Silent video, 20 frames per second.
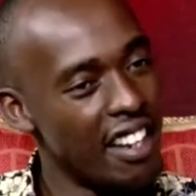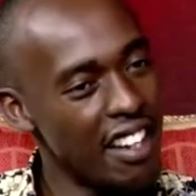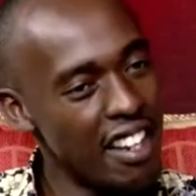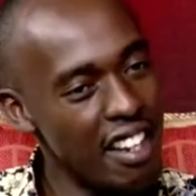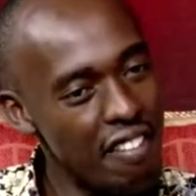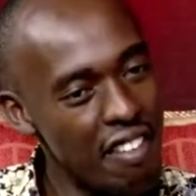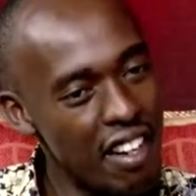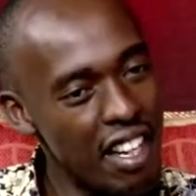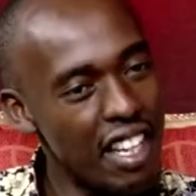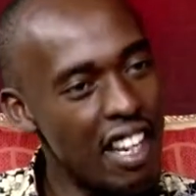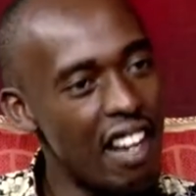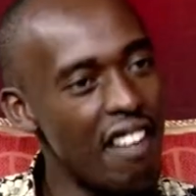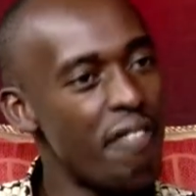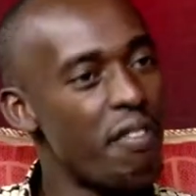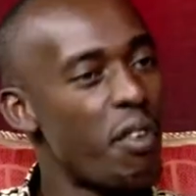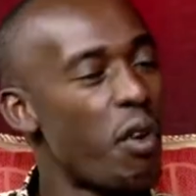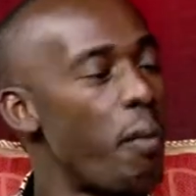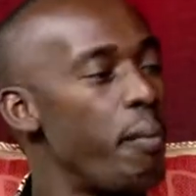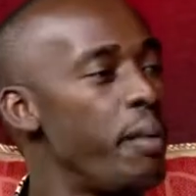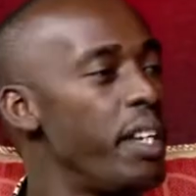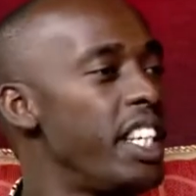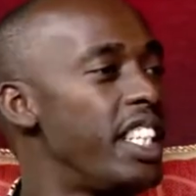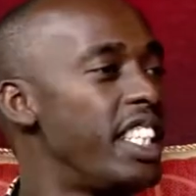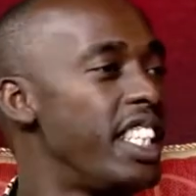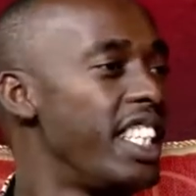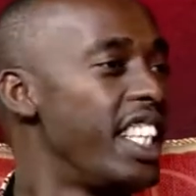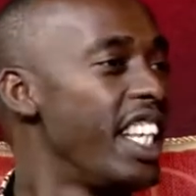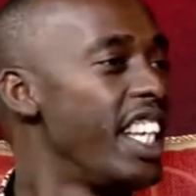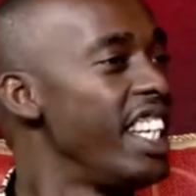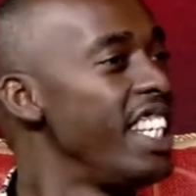even deaf
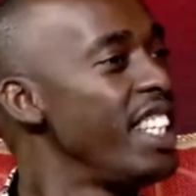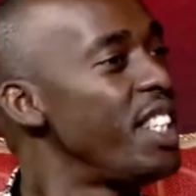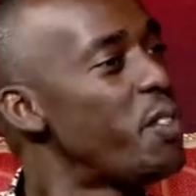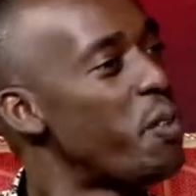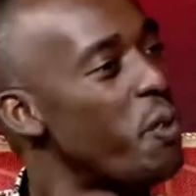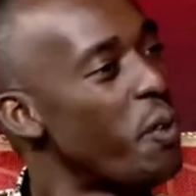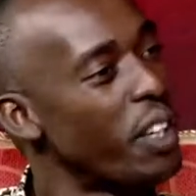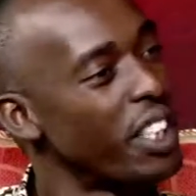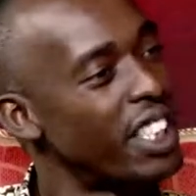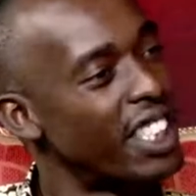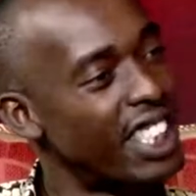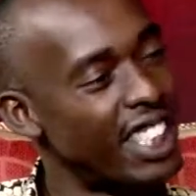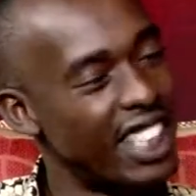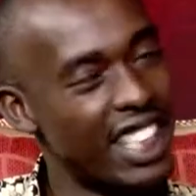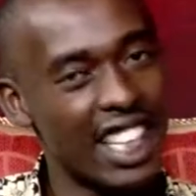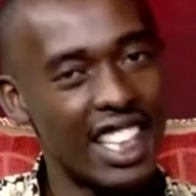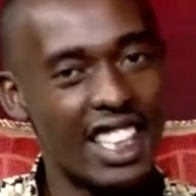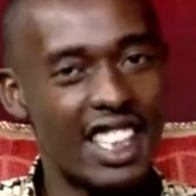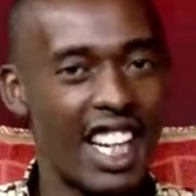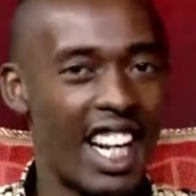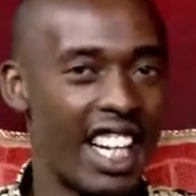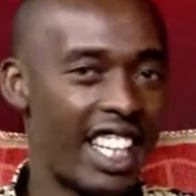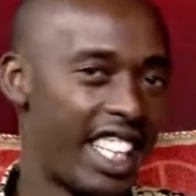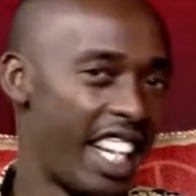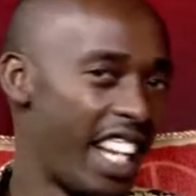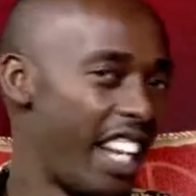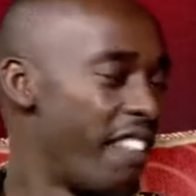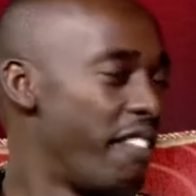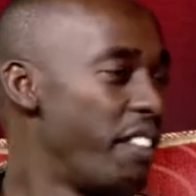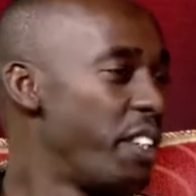community, they need to watch things like
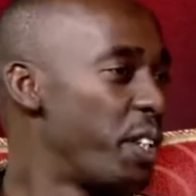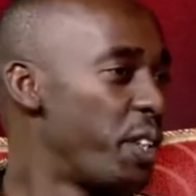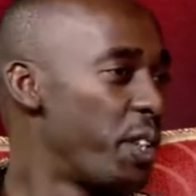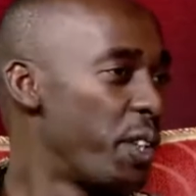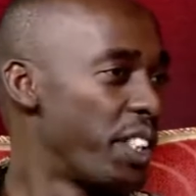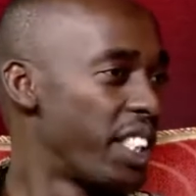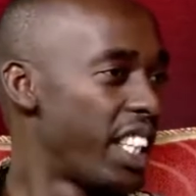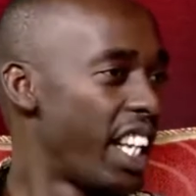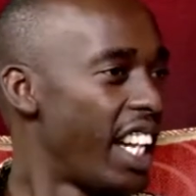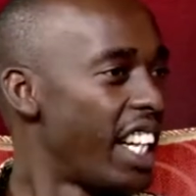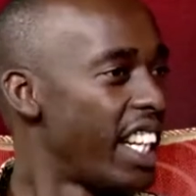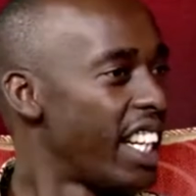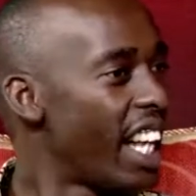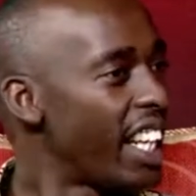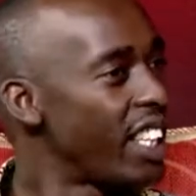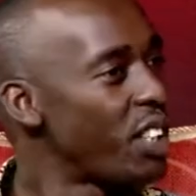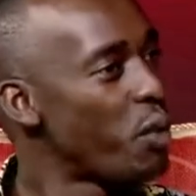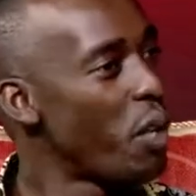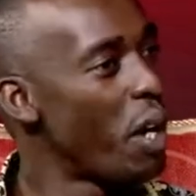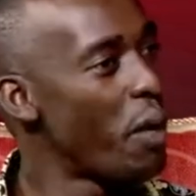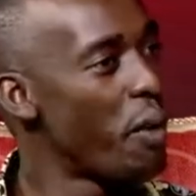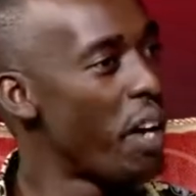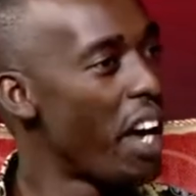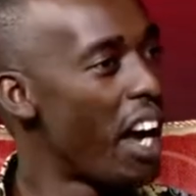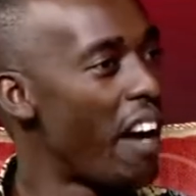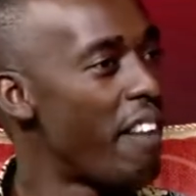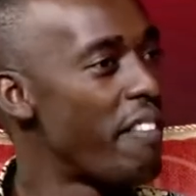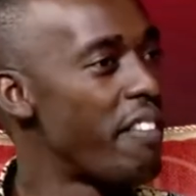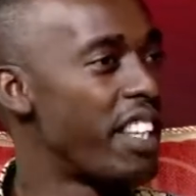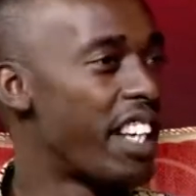television, and that's why we
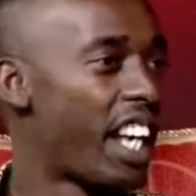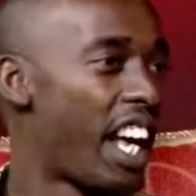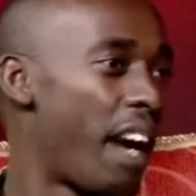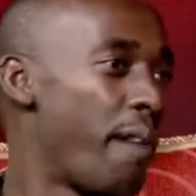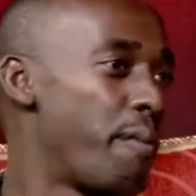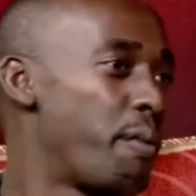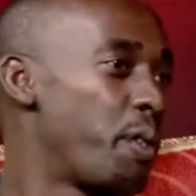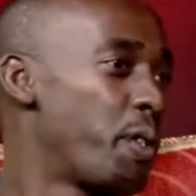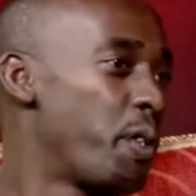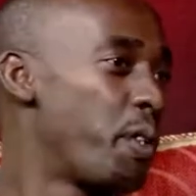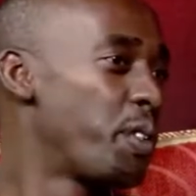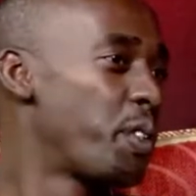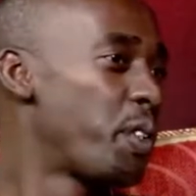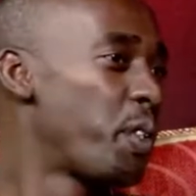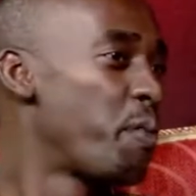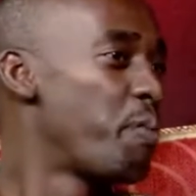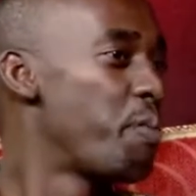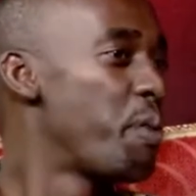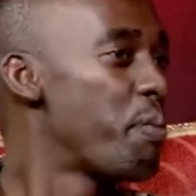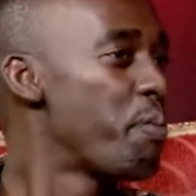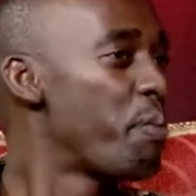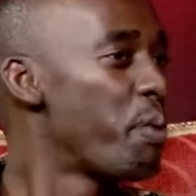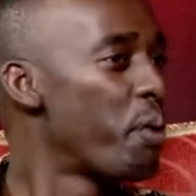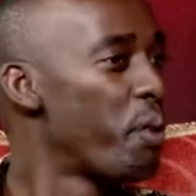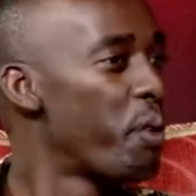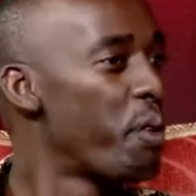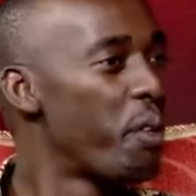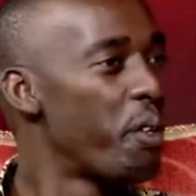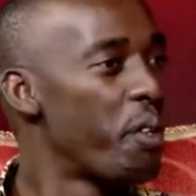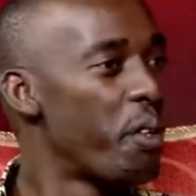have the captions of
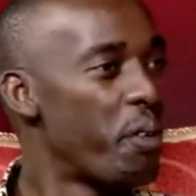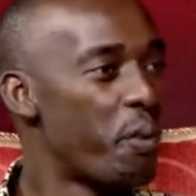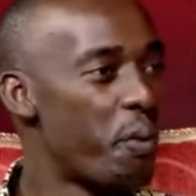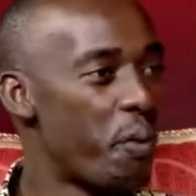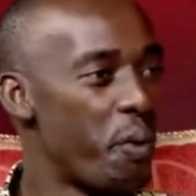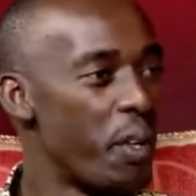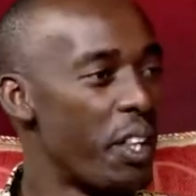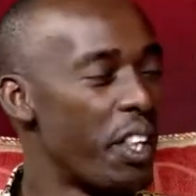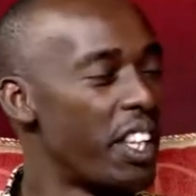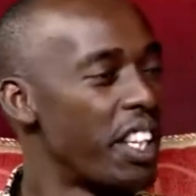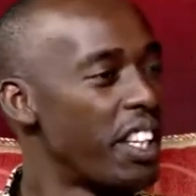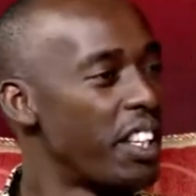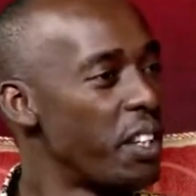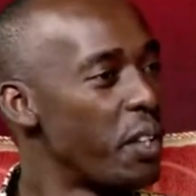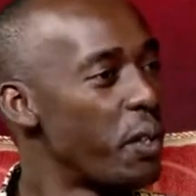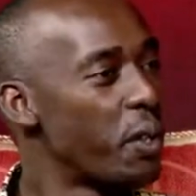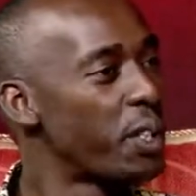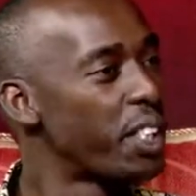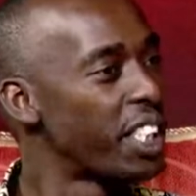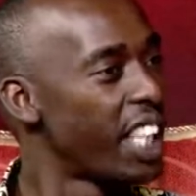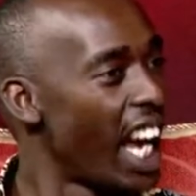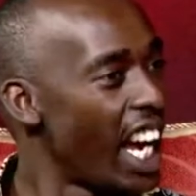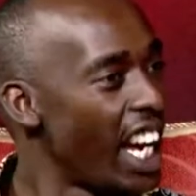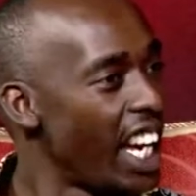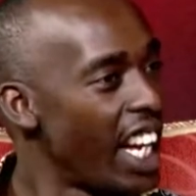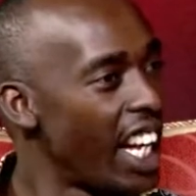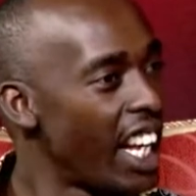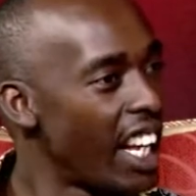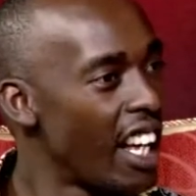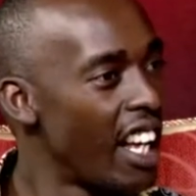people, mm-hmm. with, you know, mm-hmm.
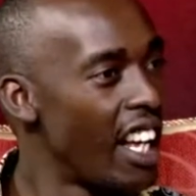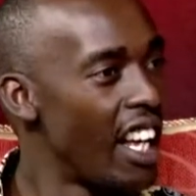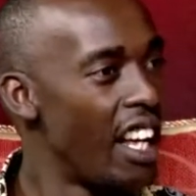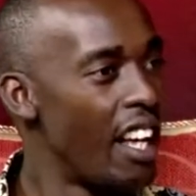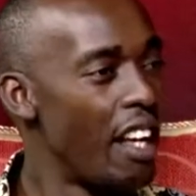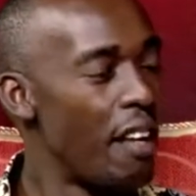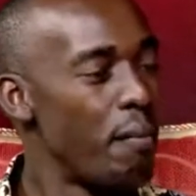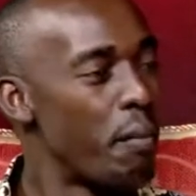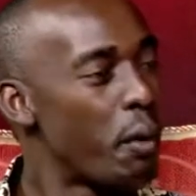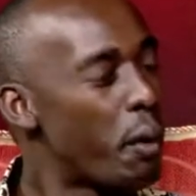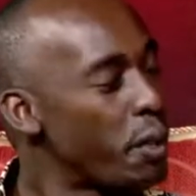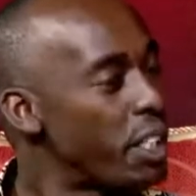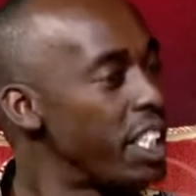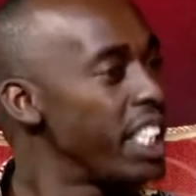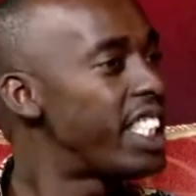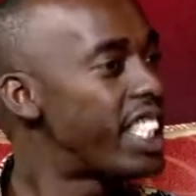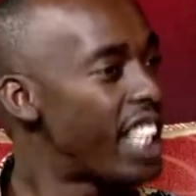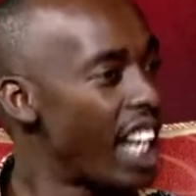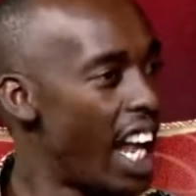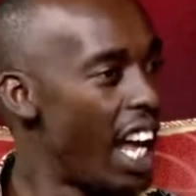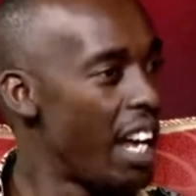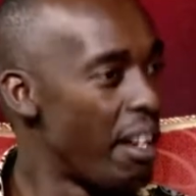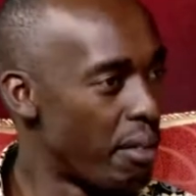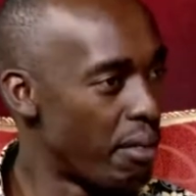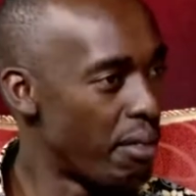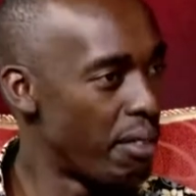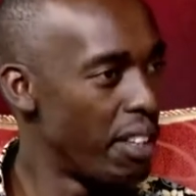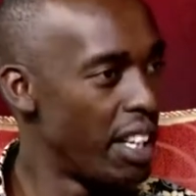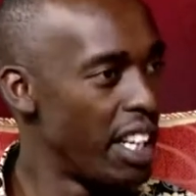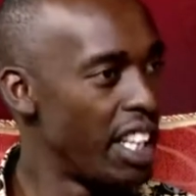signing, mm-hmm. because it's
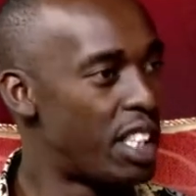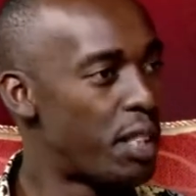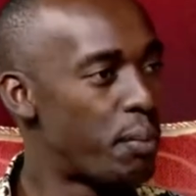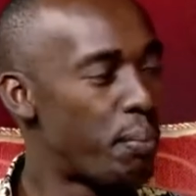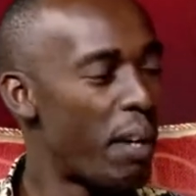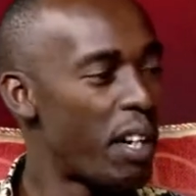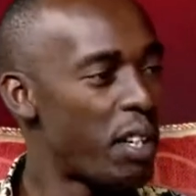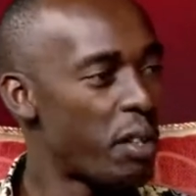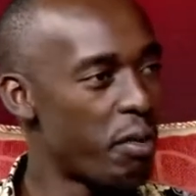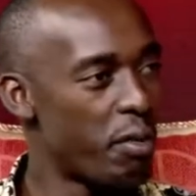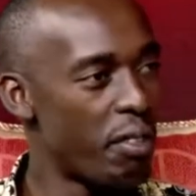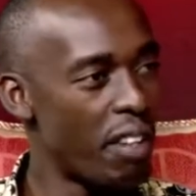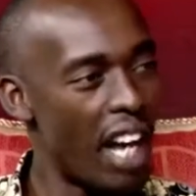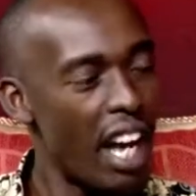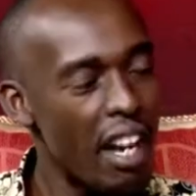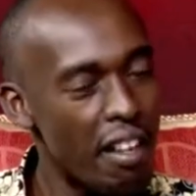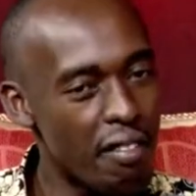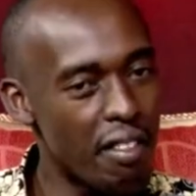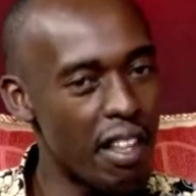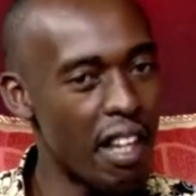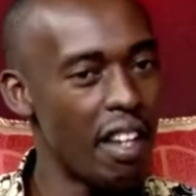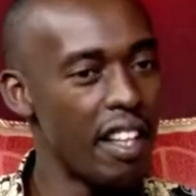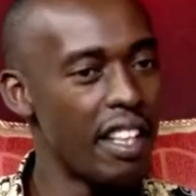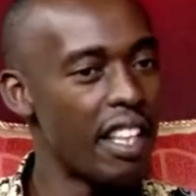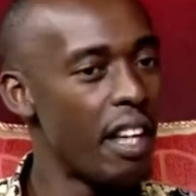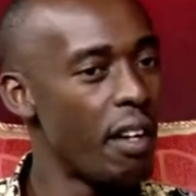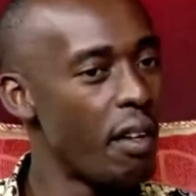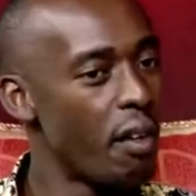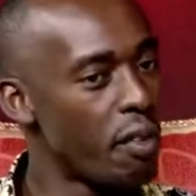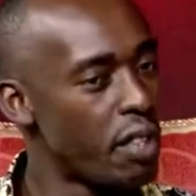life. It's part of life.
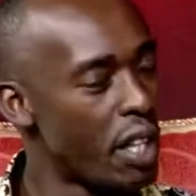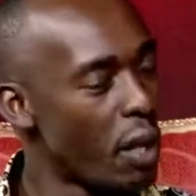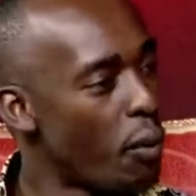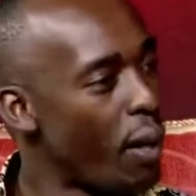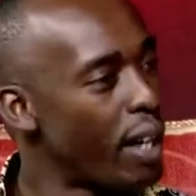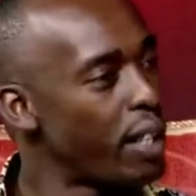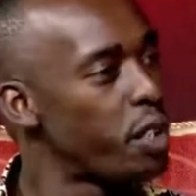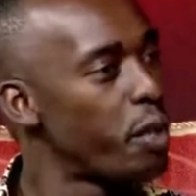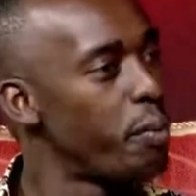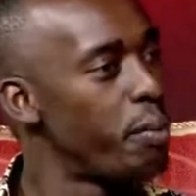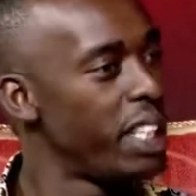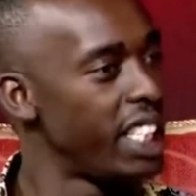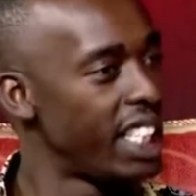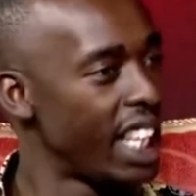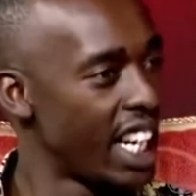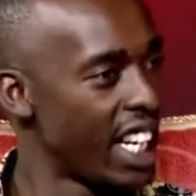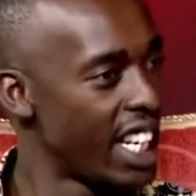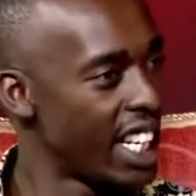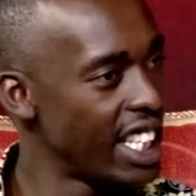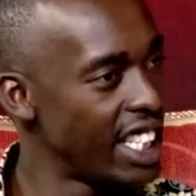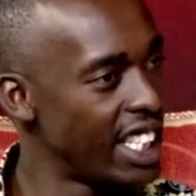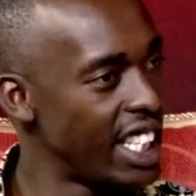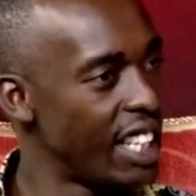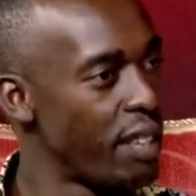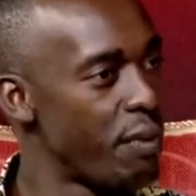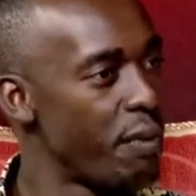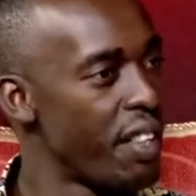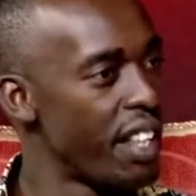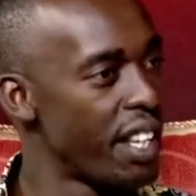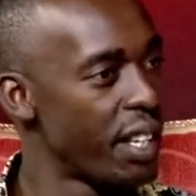They want to be
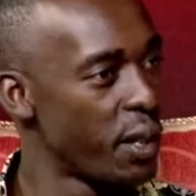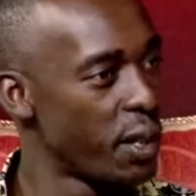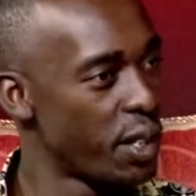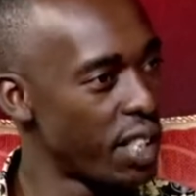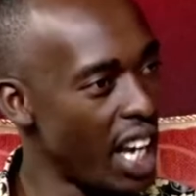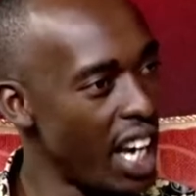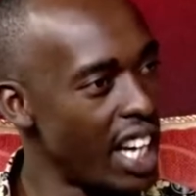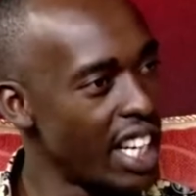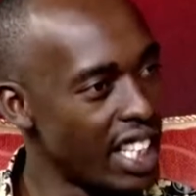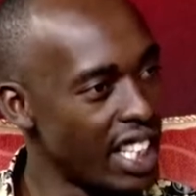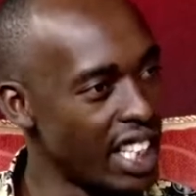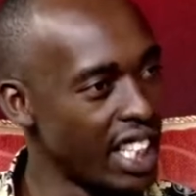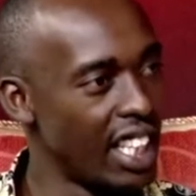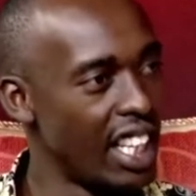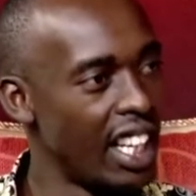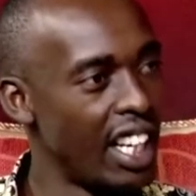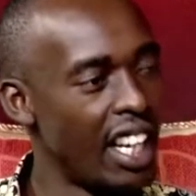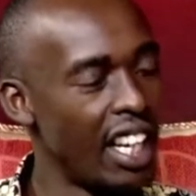integrated with the society.